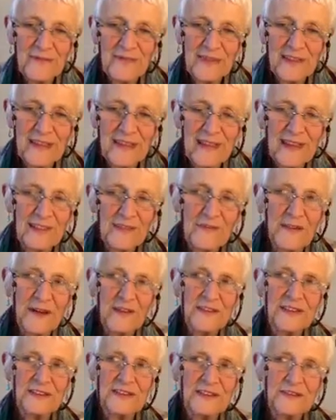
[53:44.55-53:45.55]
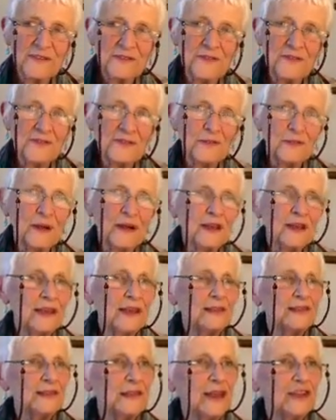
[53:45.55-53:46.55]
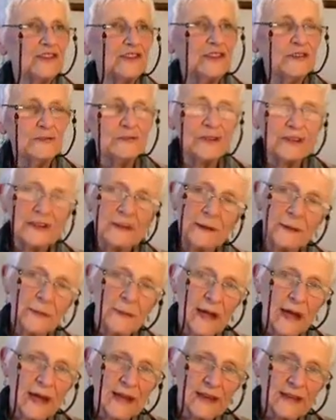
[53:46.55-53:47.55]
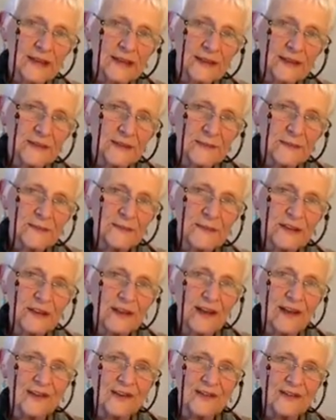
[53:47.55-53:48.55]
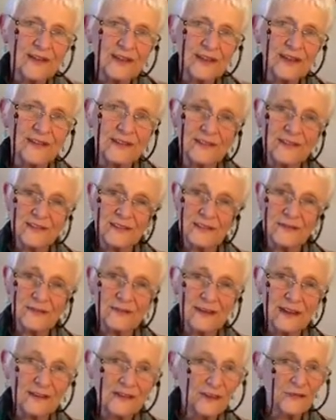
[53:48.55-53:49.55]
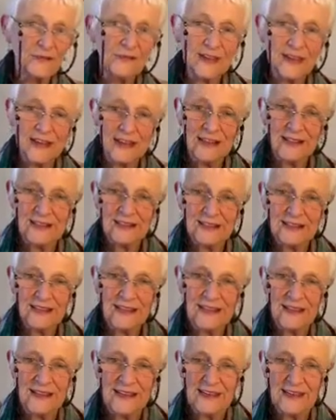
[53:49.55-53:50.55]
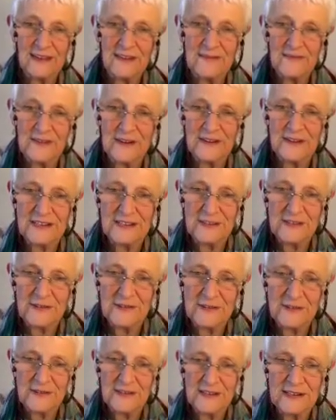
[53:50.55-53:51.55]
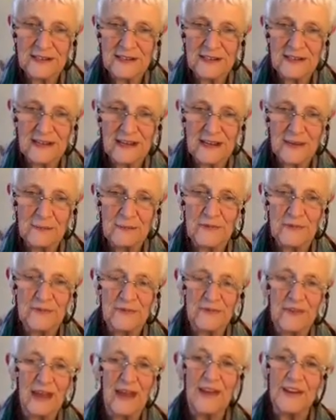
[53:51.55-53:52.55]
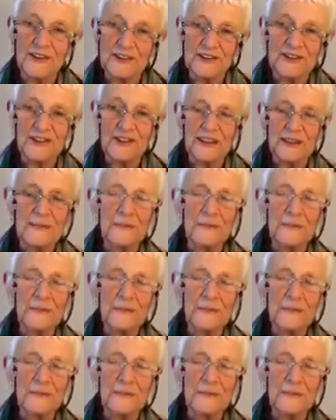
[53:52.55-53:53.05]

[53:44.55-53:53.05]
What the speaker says: It's very different when it's actually written back, because it creates a very different type of energy.